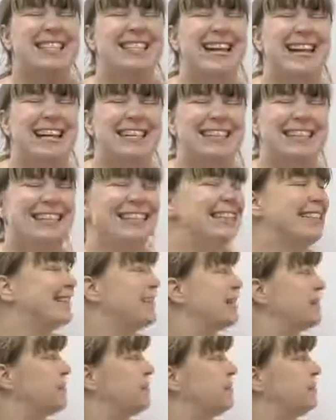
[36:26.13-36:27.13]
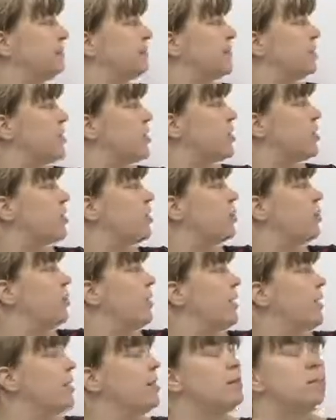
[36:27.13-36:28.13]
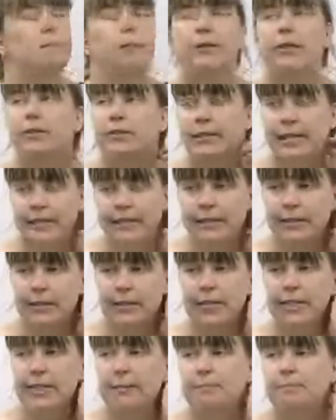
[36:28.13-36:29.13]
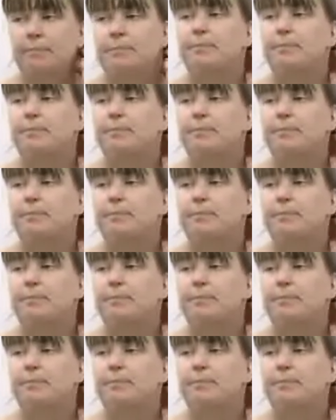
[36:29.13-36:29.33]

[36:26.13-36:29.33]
think? So with buildings,